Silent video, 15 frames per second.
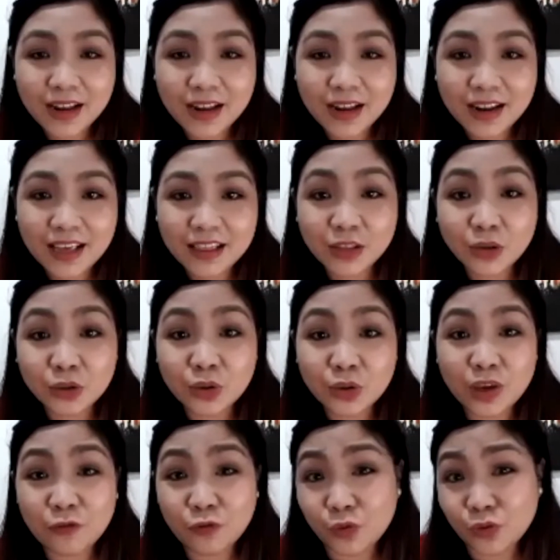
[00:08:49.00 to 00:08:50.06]
and they don't know
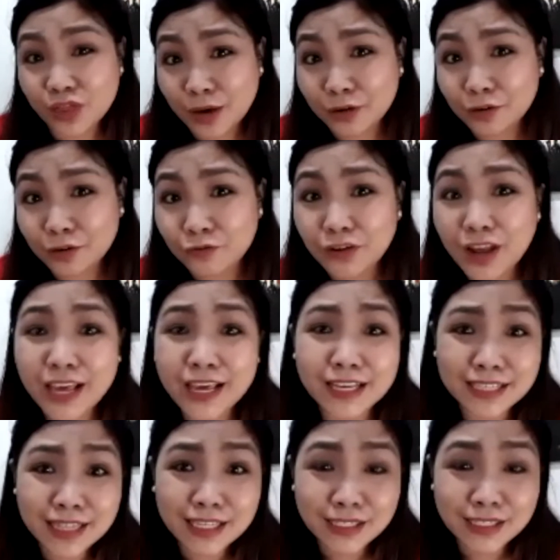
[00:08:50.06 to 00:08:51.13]
if they could fly
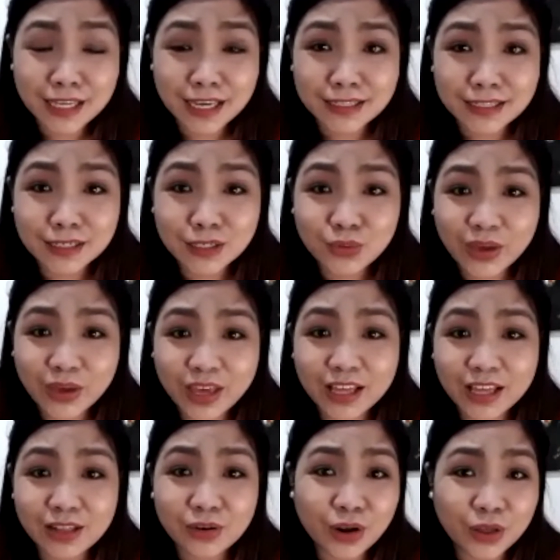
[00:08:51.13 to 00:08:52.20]
us in the States as
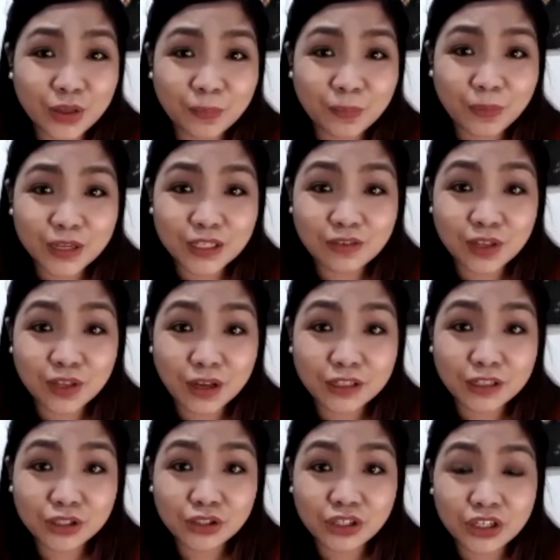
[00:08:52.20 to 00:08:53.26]
well or other parts of the
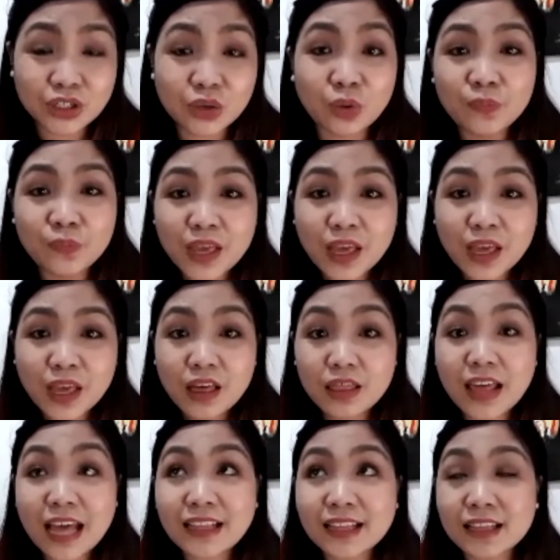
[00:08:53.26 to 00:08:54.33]
country. So
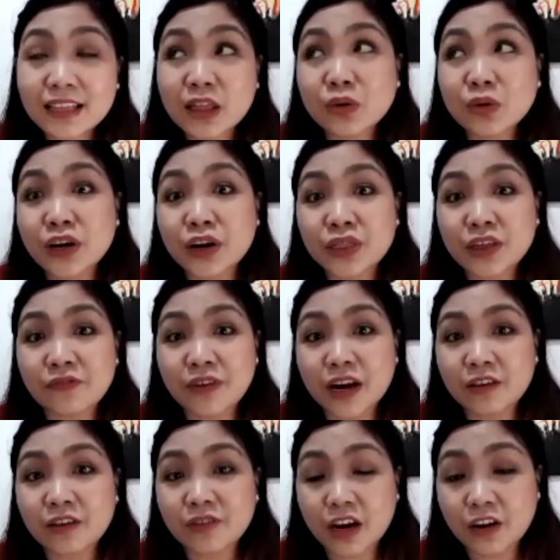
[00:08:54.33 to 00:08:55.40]
those are the
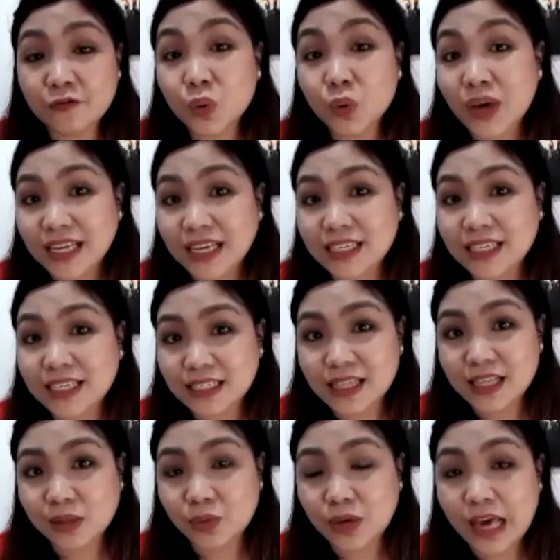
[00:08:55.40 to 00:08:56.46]
very, very few cases
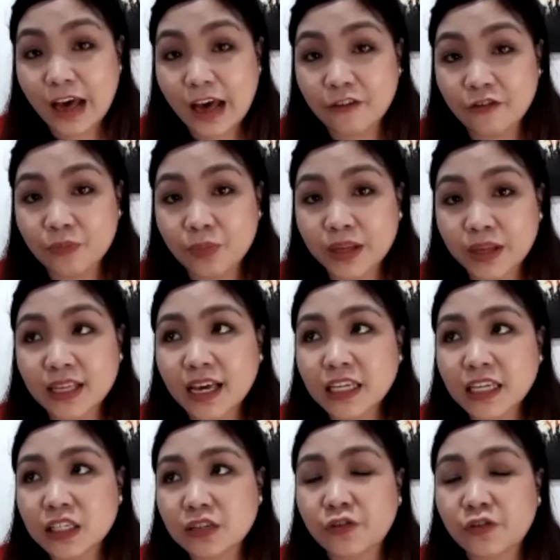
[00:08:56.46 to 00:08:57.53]
that we have. But in
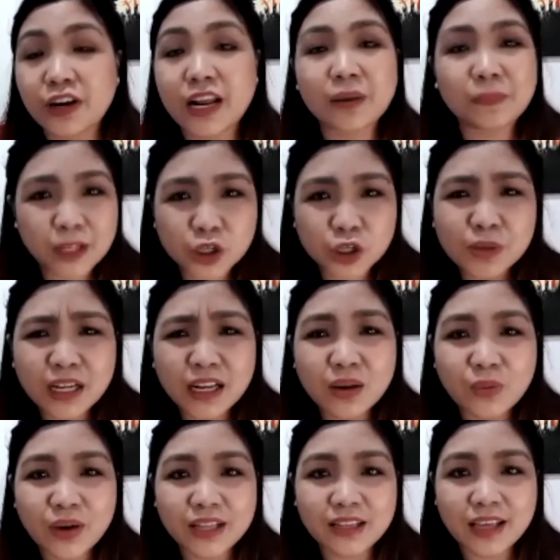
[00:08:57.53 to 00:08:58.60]
case for like Metro Manila
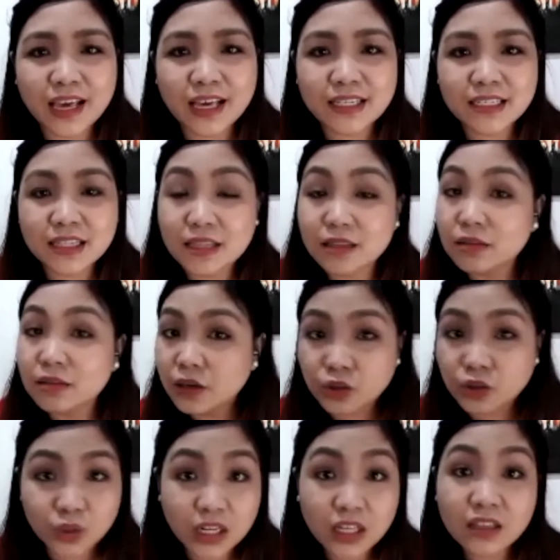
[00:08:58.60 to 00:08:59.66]
weddings,
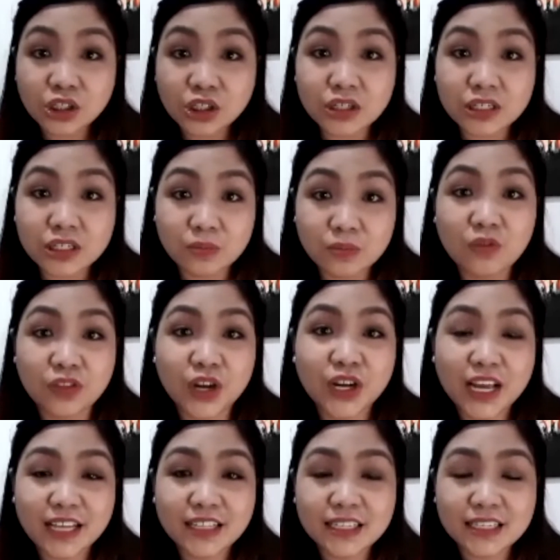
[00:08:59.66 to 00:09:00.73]
usually they just move their
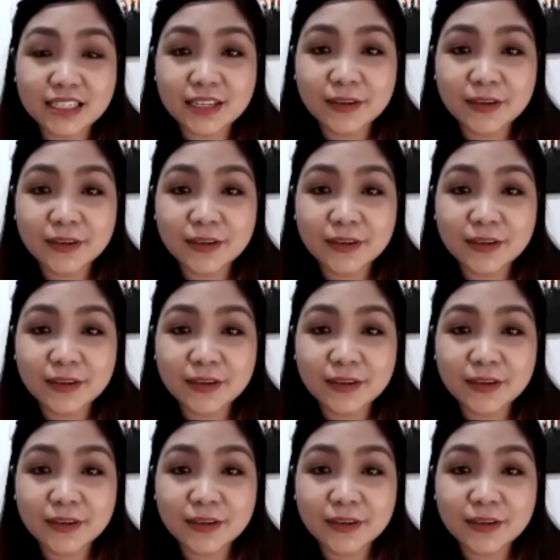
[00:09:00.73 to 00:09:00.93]
dates.